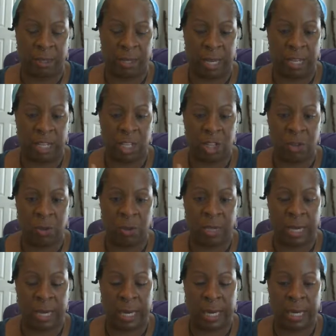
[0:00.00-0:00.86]
that you
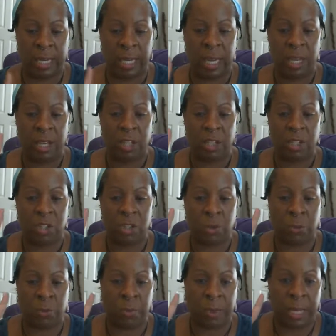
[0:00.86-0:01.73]
need
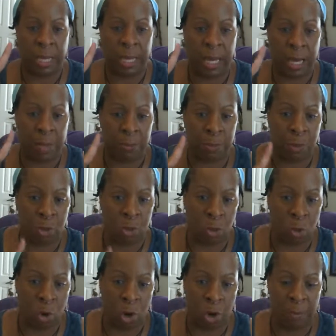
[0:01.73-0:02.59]
to be
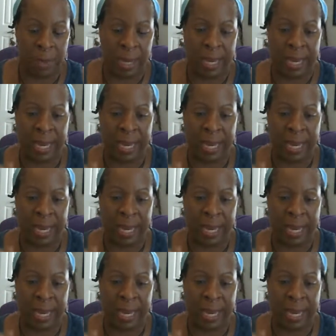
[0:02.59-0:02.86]
absorbed.